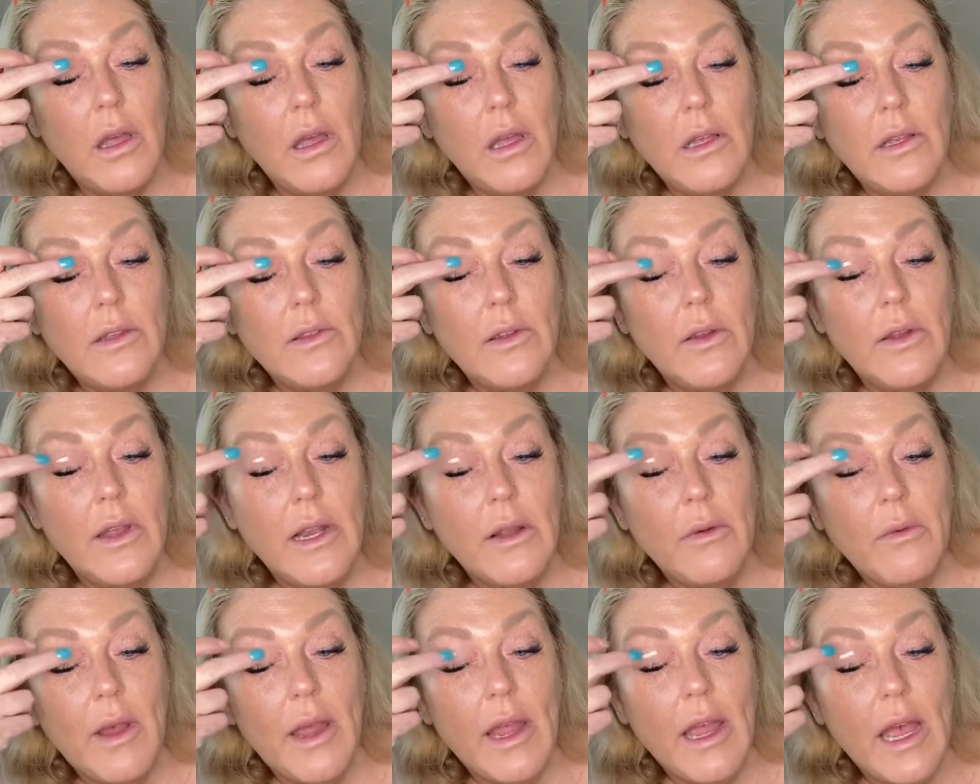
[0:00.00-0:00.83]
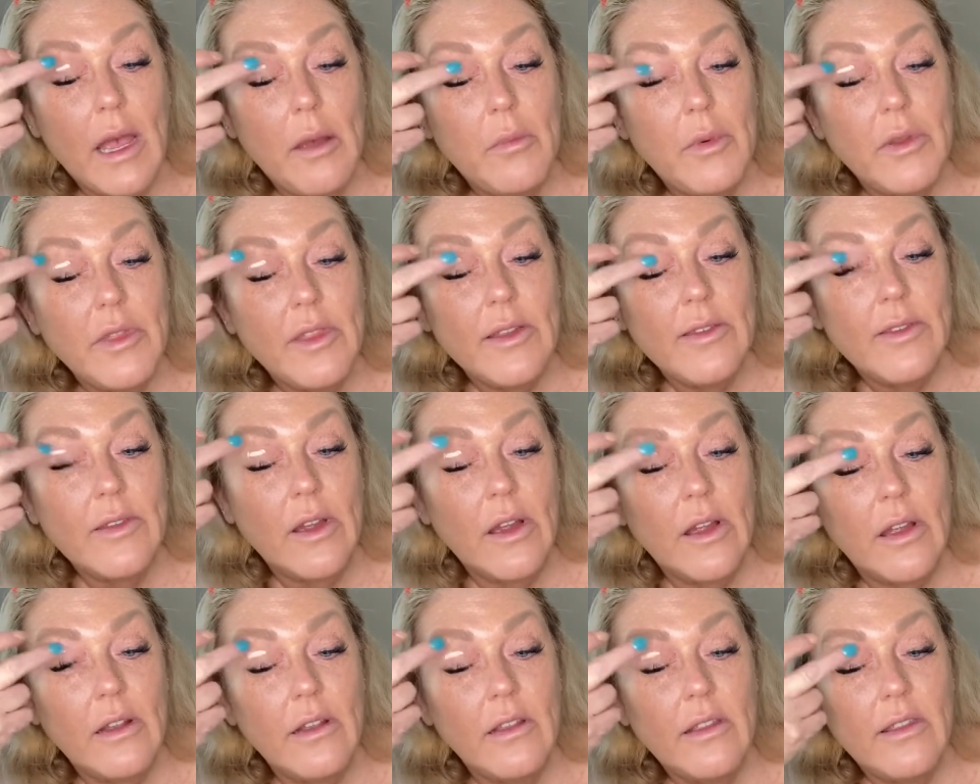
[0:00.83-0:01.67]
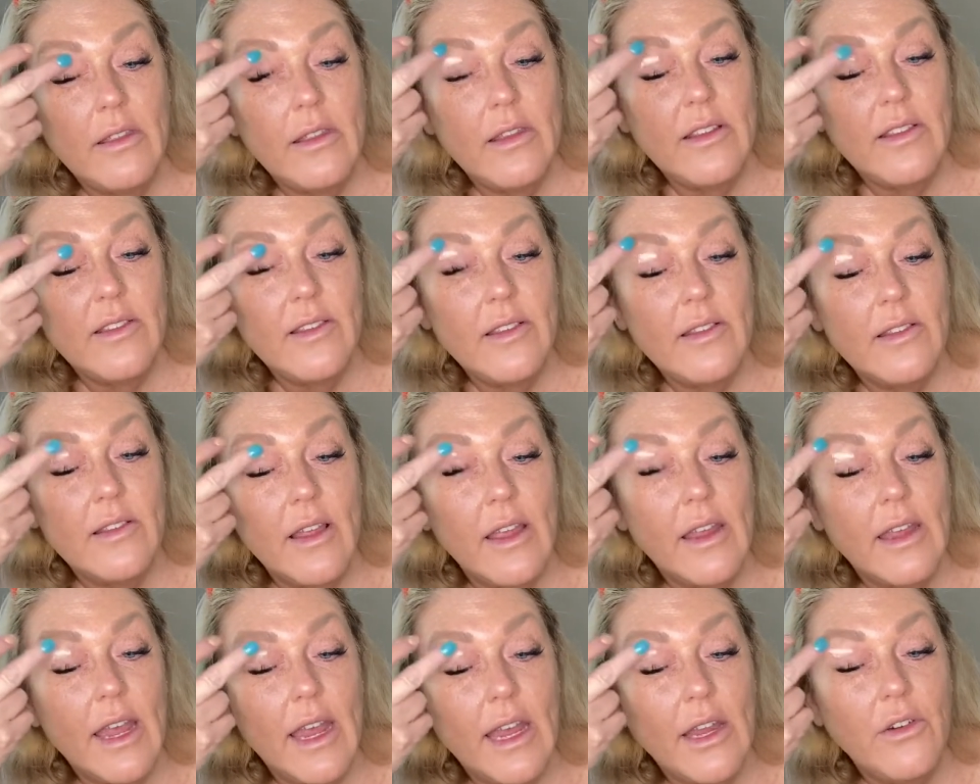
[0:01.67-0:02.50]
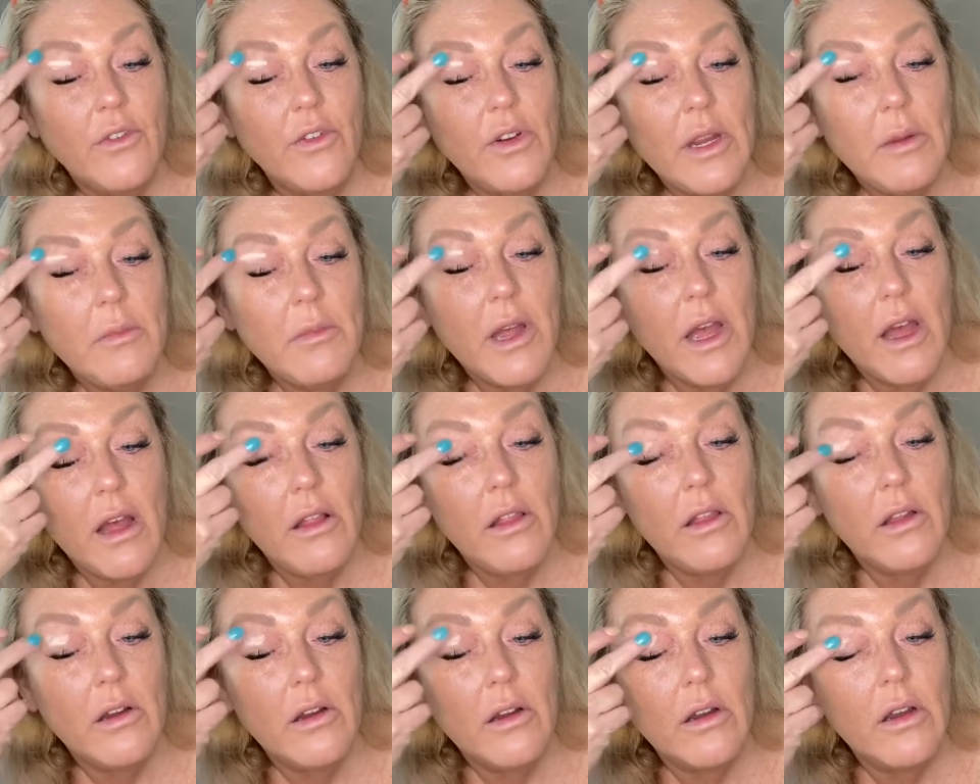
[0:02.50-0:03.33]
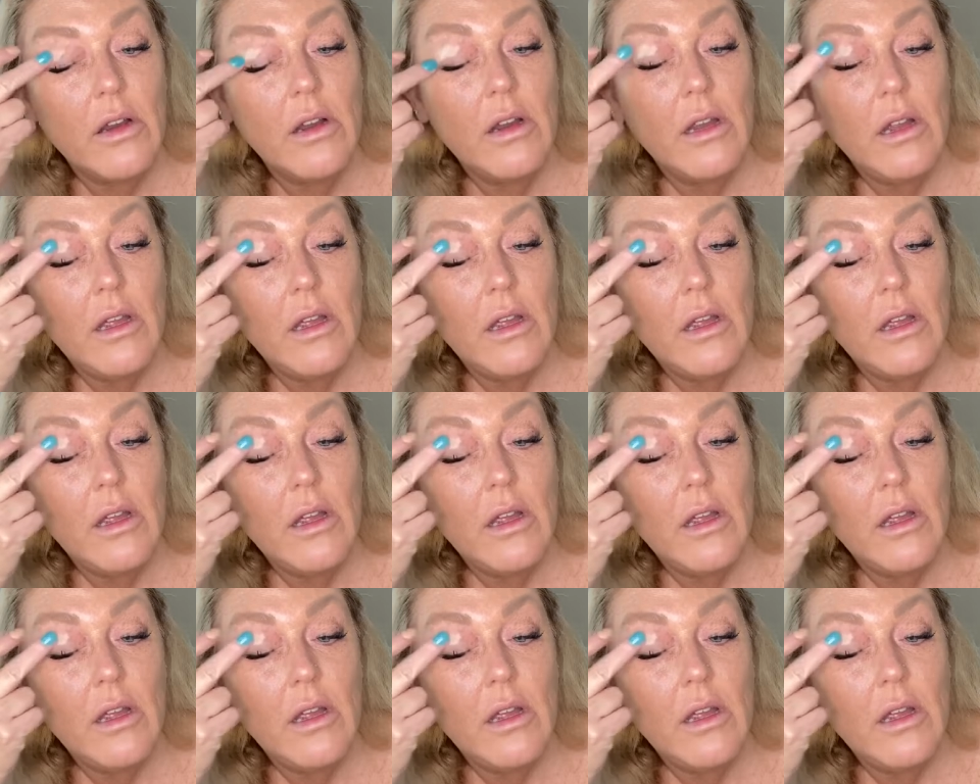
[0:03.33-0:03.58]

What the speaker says: So anyway, I put this on. This is like a cream color.